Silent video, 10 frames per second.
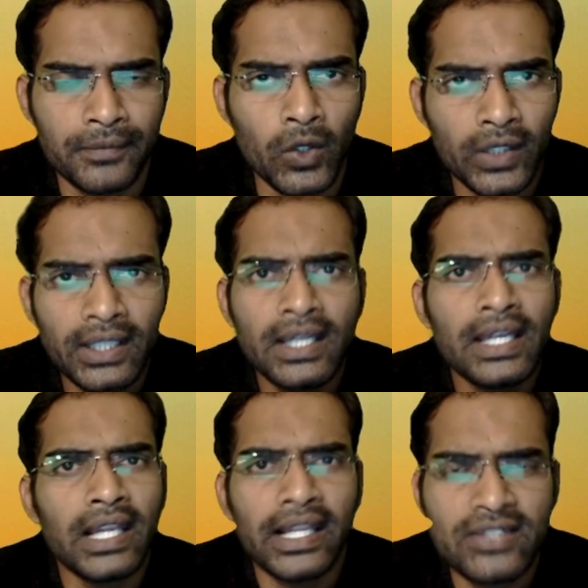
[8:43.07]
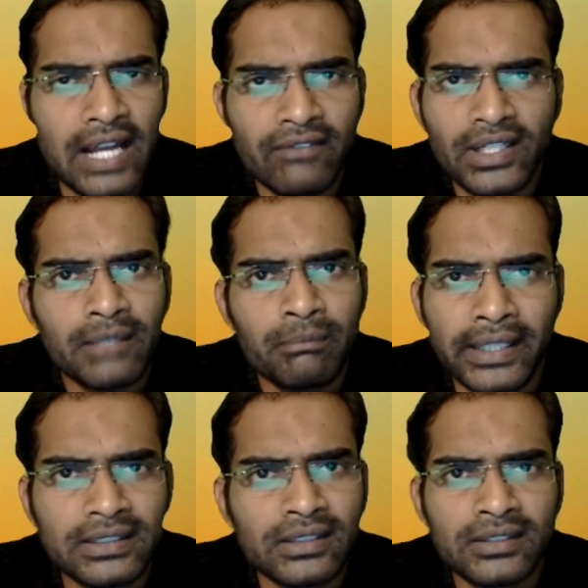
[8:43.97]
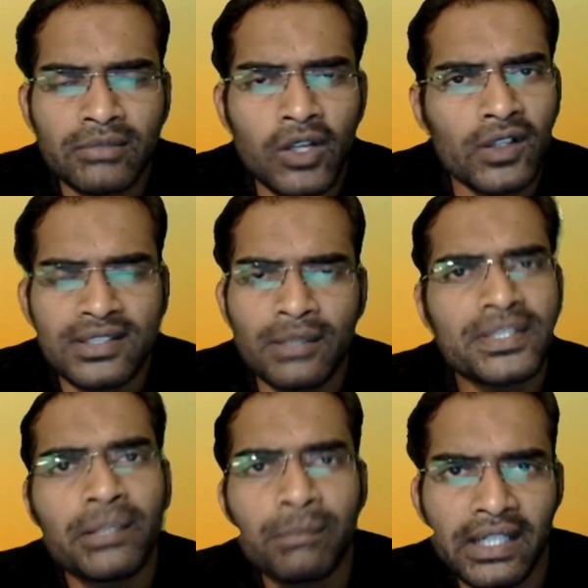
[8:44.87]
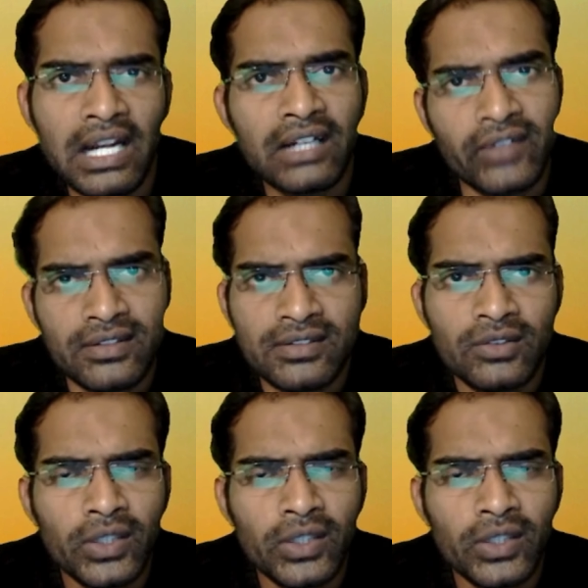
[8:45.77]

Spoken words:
Okay, like Java, like Python, or some scripting languages.